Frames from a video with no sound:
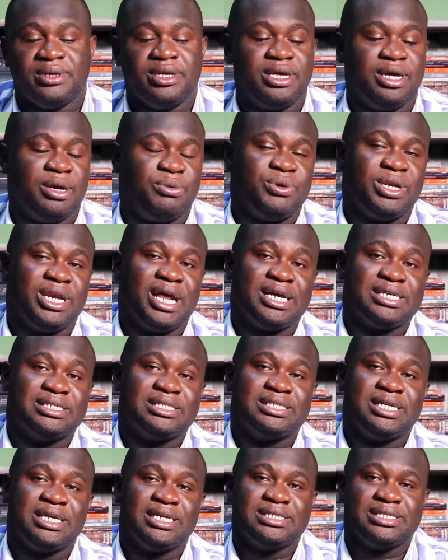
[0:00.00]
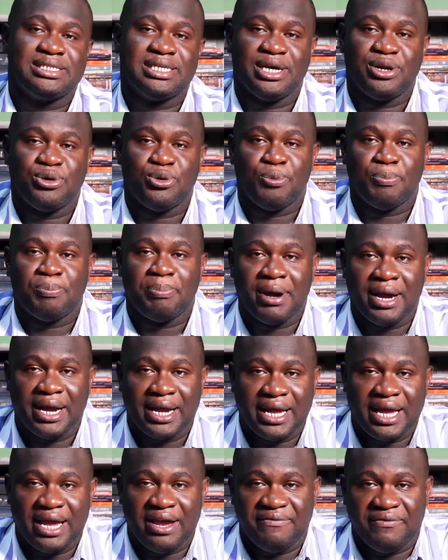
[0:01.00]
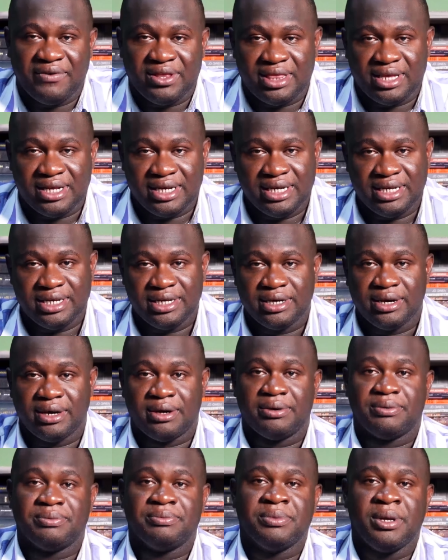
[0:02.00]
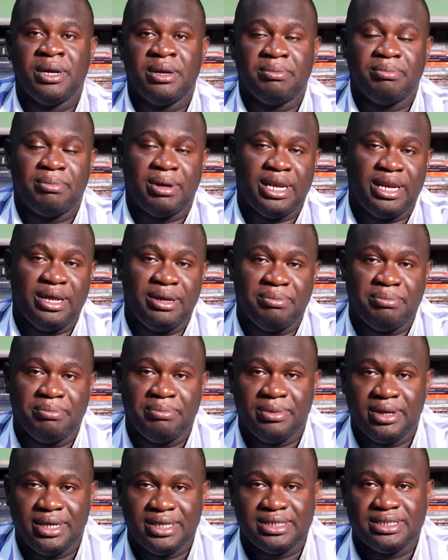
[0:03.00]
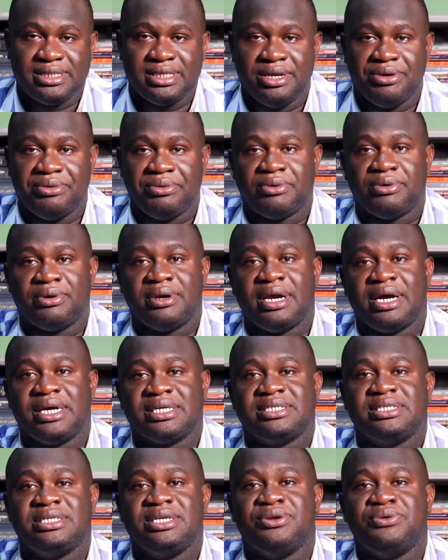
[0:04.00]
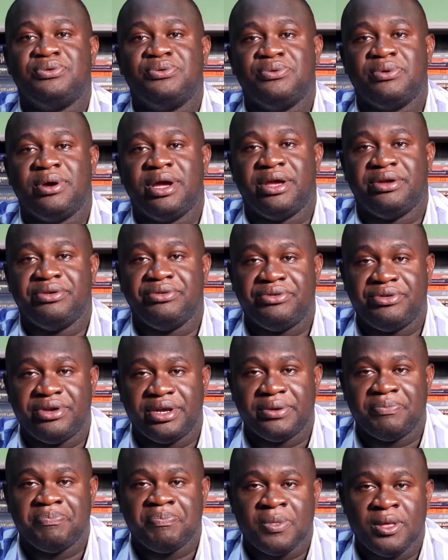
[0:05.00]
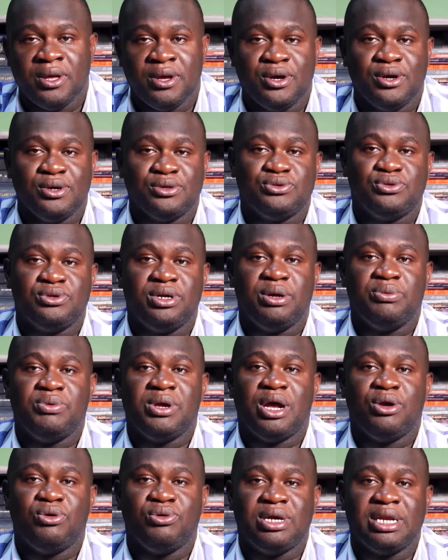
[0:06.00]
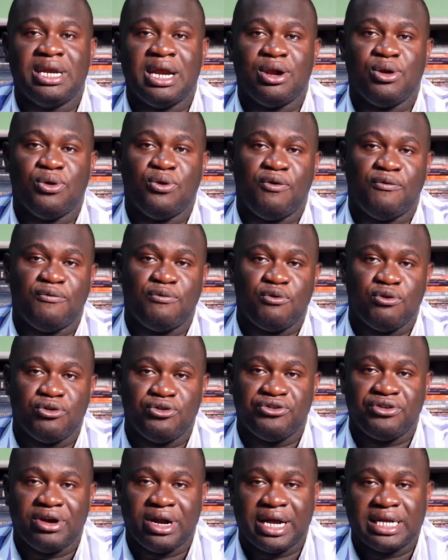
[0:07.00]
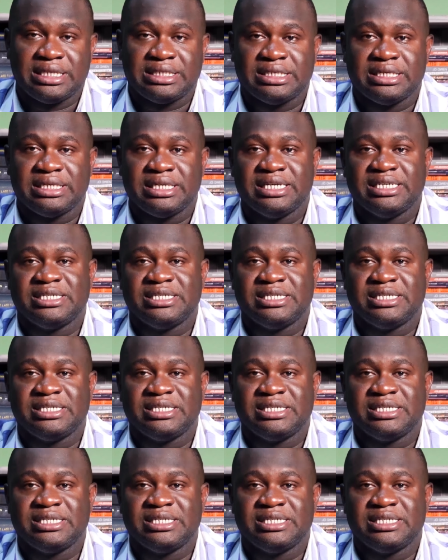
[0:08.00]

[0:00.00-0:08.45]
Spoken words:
Here we dissect and unpack everything legal. My name is Aaron Asiedu Entry. Today we are looking at law of contract.